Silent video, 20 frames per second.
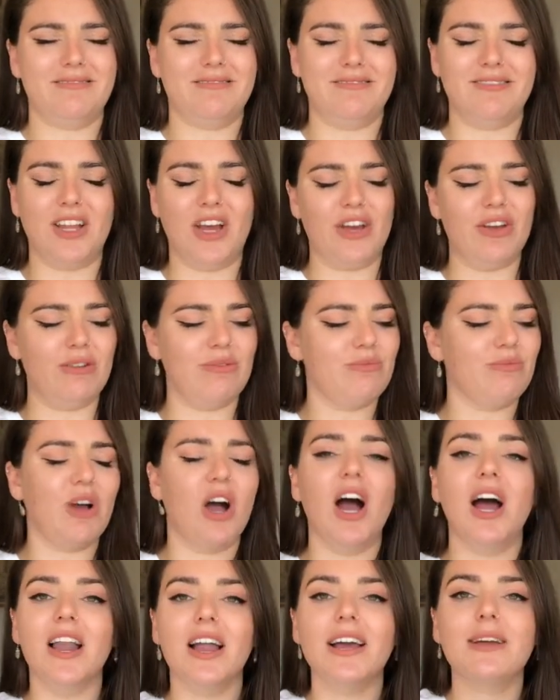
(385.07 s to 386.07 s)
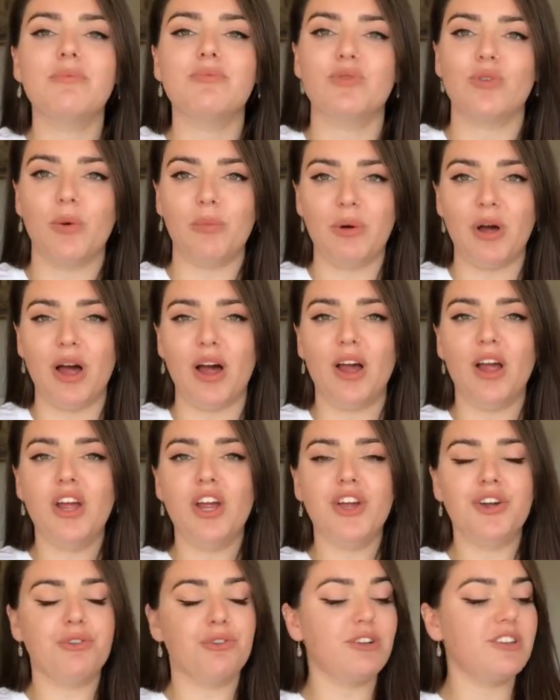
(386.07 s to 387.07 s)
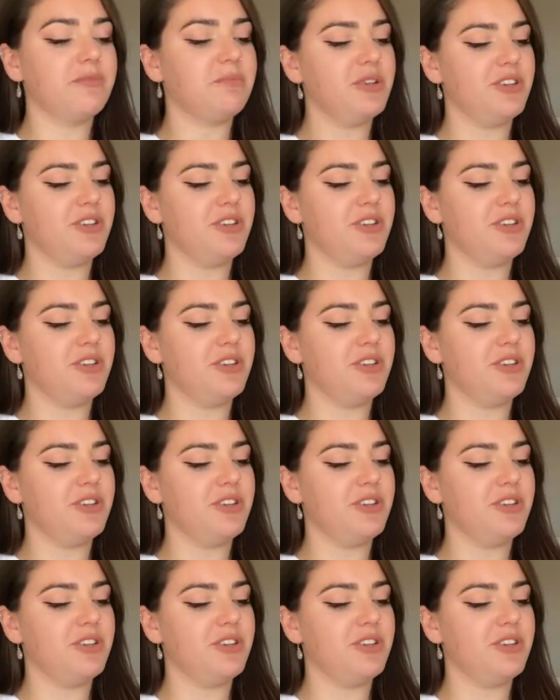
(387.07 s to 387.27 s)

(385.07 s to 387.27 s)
No, I like proper crispy